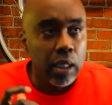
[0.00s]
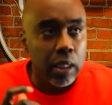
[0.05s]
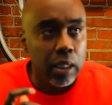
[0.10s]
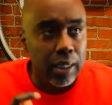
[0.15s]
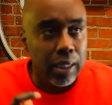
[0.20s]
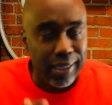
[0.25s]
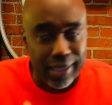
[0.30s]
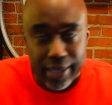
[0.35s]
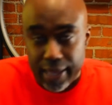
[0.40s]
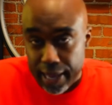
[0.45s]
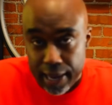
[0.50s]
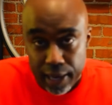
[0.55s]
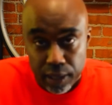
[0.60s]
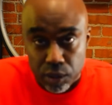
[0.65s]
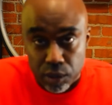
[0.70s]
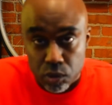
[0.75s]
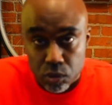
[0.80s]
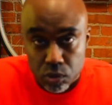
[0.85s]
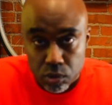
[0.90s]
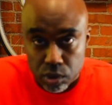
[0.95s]
a
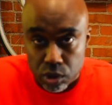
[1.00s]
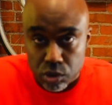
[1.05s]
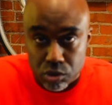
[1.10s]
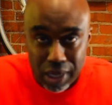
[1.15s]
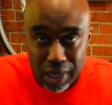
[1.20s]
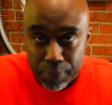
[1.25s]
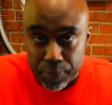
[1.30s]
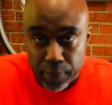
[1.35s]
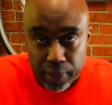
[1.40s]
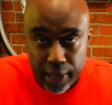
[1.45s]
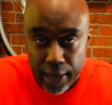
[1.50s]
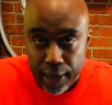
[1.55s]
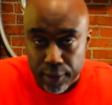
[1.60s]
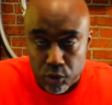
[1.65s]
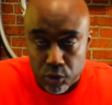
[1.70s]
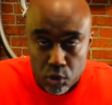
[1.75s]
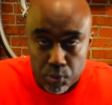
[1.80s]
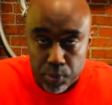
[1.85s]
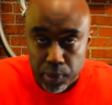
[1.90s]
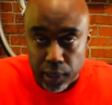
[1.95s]
candle. You drop a candle,
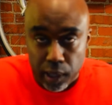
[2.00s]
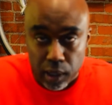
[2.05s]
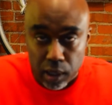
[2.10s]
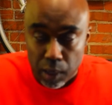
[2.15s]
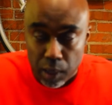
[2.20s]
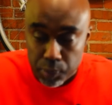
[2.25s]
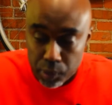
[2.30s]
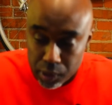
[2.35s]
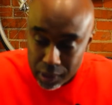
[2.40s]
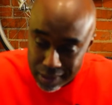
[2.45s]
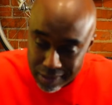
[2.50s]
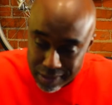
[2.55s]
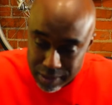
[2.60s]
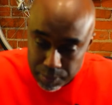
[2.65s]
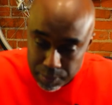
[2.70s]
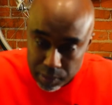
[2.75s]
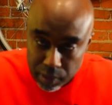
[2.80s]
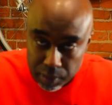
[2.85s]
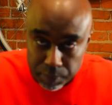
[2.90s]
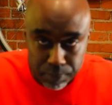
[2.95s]
you pick it up, you get
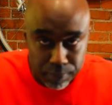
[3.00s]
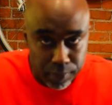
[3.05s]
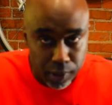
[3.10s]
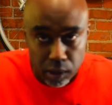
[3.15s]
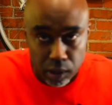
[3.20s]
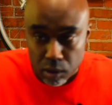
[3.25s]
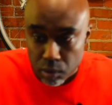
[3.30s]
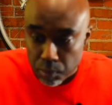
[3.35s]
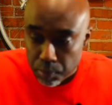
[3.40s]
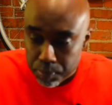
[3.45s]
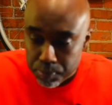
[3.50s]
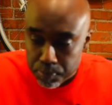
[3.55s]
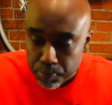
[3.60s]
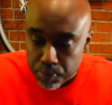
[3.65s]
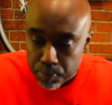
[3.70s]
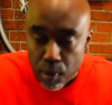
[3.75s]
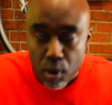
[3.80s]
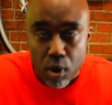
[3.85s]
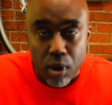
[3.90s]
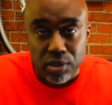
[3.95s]
some of the, you know,
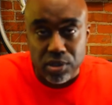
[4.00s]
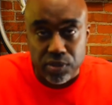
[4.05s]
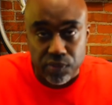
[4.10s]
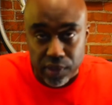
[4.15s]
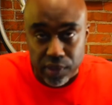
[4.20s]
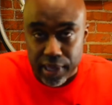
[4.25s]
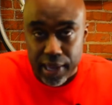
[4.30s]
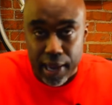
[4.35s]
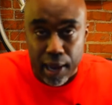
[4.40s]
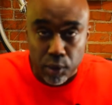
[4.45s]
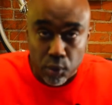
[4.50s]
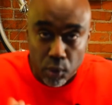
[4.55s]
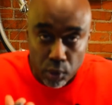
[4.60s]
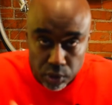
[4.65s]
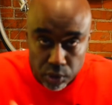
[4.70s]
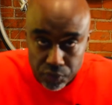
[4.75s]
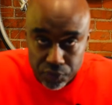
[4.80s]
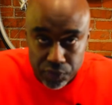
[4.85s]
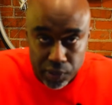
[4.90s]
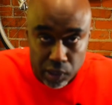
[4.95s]
parts of the candle on
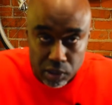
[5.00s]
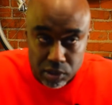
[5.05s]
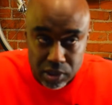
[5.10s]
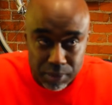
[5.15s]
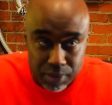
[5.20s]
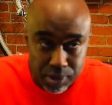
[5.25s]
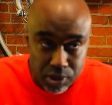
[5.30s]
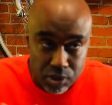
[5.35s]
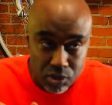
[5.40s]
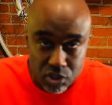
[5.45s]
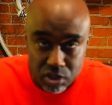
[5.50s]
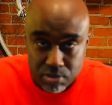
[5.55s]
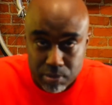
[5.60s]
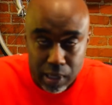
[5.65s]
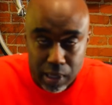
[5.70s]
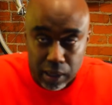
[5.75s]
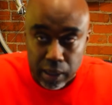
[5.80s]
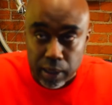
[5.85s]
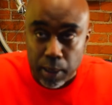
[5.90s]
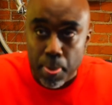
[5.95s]
your fingertips and you
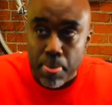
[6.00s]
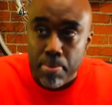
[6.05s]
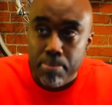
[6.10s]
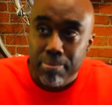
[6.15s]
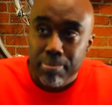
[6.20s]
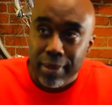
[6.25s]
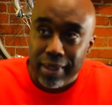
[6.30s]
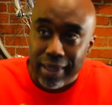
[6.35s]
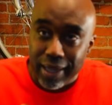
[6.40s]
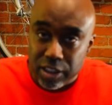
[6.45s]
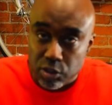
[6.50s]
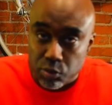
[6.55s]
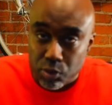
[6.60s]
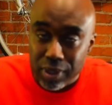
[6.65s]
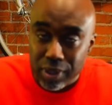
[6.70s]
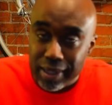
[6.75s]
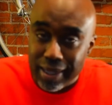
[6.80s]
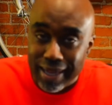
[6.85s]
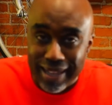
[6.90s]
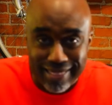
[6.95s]
smell it. It's
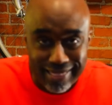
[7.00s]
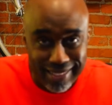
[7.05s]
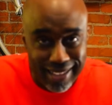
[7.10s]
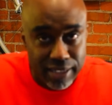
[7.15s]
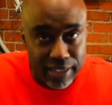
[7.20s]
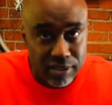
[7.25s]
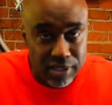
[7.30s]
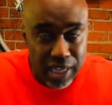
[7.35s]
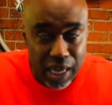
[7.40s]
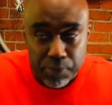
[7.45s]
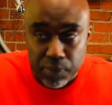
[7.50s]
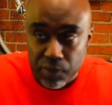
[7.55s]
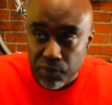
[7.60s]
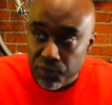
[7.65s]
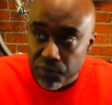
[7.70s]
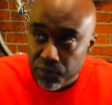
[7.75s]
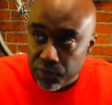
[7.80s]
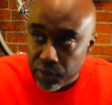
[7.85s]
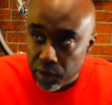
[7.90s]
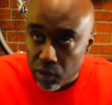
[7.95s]
really got that type of,
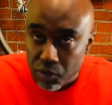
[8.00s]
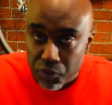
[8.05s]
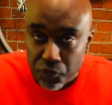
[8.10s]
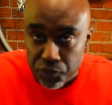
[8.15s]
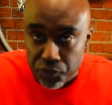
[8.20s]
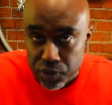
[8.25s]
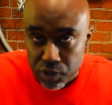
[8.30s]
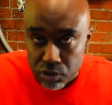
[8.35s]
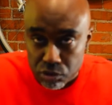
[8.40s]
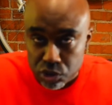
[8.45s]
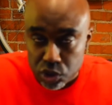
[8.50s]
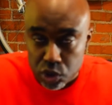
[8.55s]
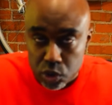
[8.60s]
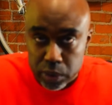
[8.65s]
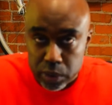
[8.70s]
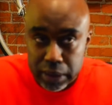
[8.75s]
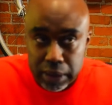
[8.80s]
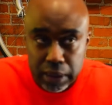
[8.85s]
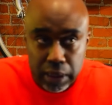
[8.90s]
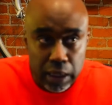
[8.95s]
you know, feel
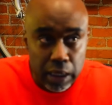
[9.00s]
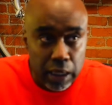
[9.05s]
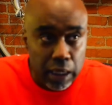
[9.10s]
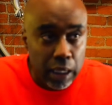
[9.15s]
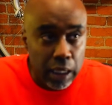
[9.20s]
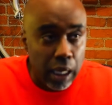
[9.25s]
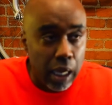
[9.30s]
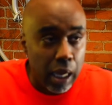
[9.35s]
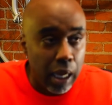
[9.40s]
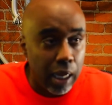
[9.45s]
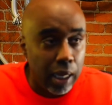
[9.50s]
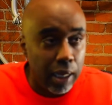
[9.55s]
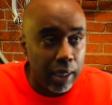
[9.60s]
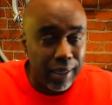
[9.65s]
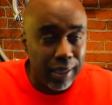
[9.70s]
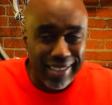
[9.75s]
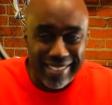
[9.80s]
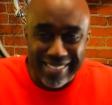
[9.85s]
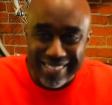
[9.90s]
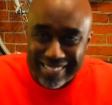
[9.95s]
to it. Uh,
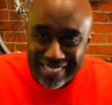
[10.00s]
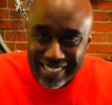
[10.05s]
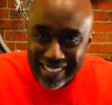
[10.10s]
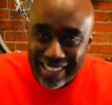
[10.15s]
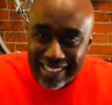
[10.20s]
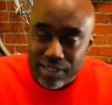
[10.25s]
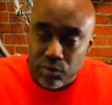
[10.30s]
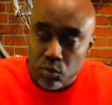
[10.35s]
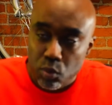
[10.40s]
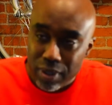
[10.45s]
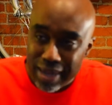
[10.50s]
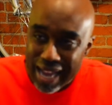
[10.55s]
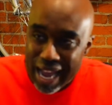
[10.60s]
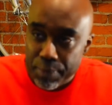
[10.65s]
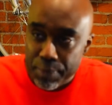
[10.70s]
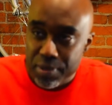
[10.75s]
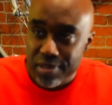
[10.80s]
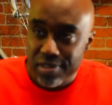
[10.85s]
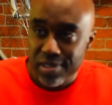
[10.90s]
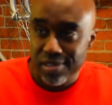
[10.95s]
and then what
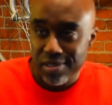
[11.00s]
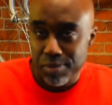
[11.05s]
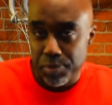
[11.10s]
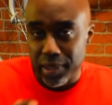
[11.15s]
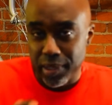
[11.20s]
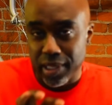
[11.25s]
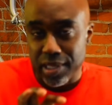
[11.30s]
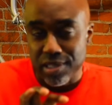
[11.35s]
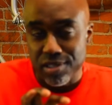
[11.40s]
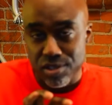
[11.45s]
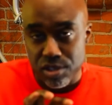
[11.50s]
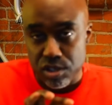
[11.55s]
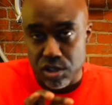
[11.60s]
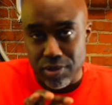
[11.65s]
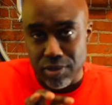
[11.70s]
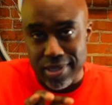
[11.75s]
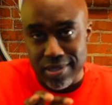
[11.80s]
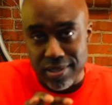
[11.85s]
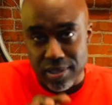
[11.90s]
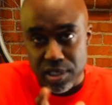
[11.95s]
happens is it begins to
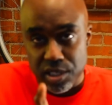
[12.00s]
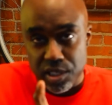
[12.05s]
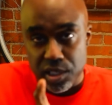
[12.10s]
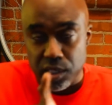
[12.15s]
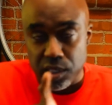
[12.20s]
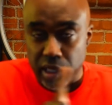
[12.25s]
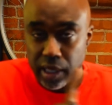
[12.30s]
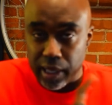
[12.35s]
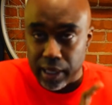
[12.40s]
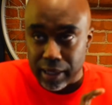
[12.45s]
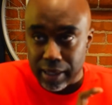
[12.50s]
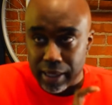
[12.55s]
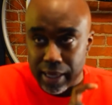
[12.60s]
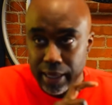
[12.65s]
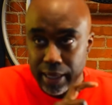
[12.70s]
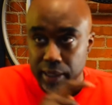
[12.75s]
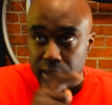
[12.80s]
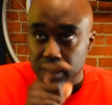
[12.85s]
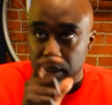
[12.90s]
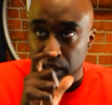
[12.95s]
transition and
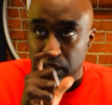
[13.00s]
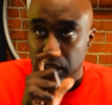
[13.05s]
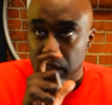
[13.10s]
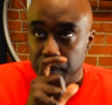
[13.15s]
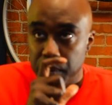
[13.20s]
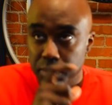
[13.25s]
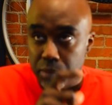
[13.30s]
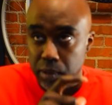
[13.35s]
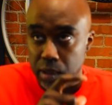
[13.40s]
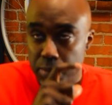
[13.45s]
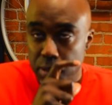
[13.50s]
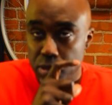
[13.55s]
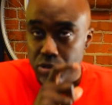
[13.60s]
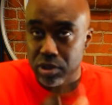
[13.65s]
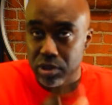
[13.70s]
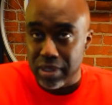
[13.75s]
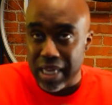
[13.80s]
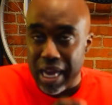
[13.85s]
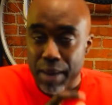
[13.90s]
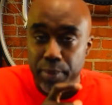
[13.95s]
like the, the
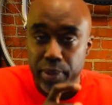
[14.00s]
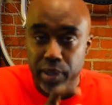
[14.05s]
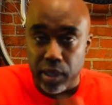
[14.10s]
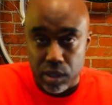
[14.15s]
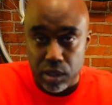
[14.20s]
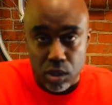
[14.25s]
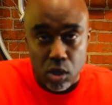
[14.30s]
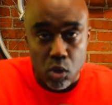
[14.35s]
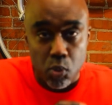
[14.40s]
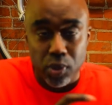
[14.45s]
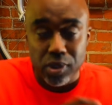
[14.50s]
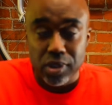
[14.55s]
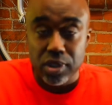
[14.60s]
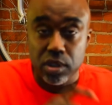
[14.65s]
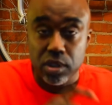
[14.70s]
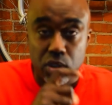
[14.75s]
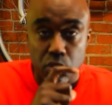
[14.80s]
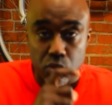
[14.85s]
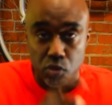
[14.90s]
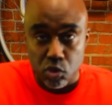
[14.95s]
most dominant note, which
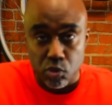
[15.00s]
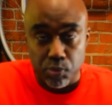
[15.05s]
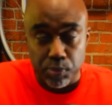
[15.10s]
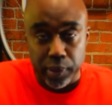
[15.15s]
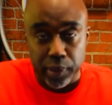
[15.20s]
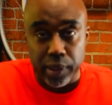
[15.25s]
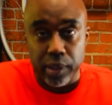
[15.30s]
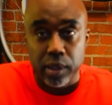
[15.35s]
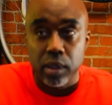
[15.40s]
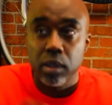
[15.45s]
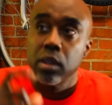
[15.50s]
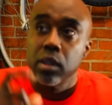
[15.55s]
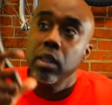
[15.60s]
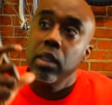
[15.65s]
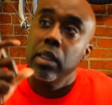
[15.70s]
is the root beer,